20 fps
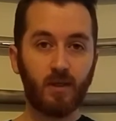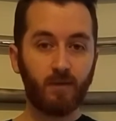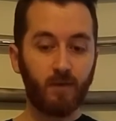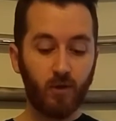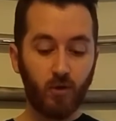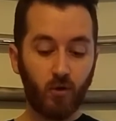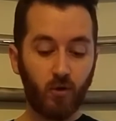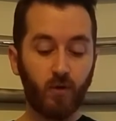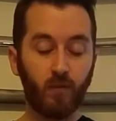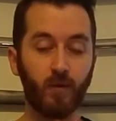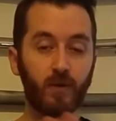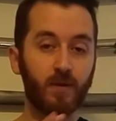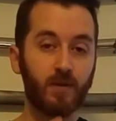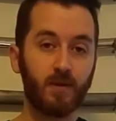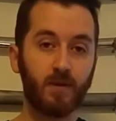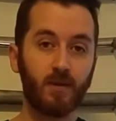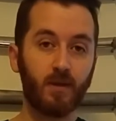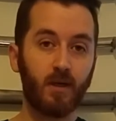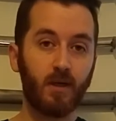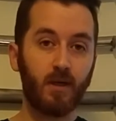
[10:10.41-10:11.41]
even though it
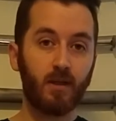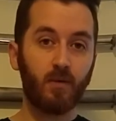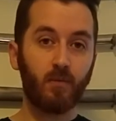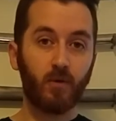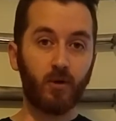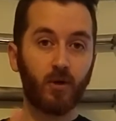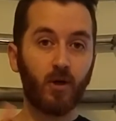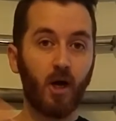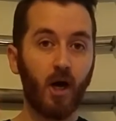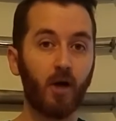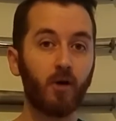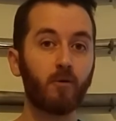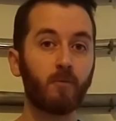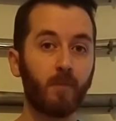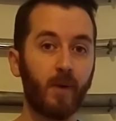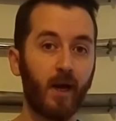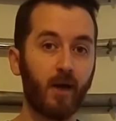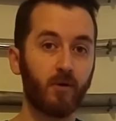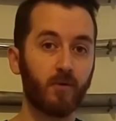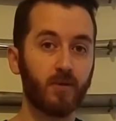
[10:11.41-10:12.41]
was, there were other
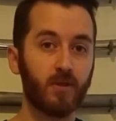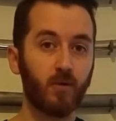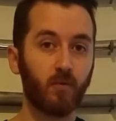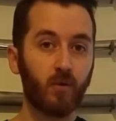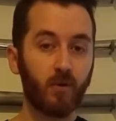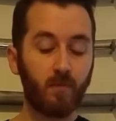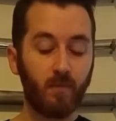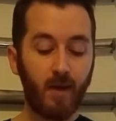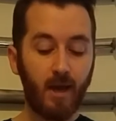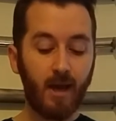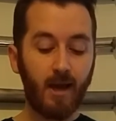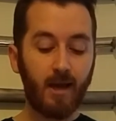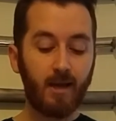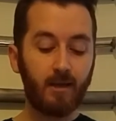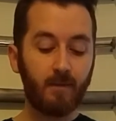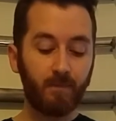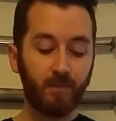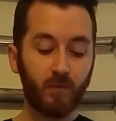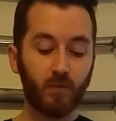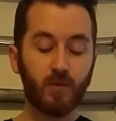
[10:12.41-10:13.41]
patterns that were
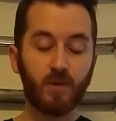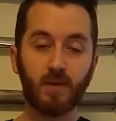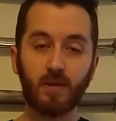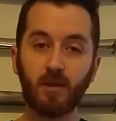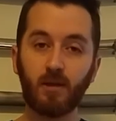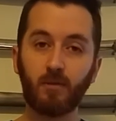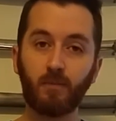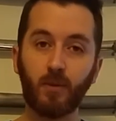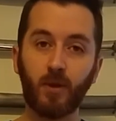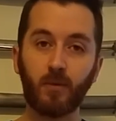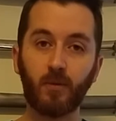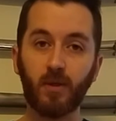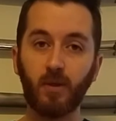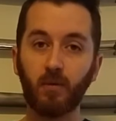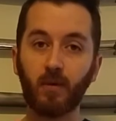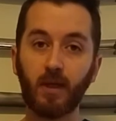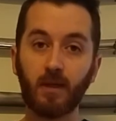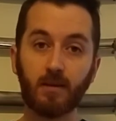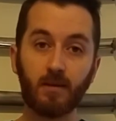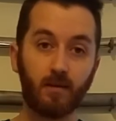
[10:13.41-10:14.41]
made, it was still part
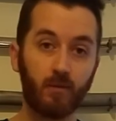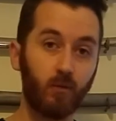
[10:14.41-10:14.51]
of it.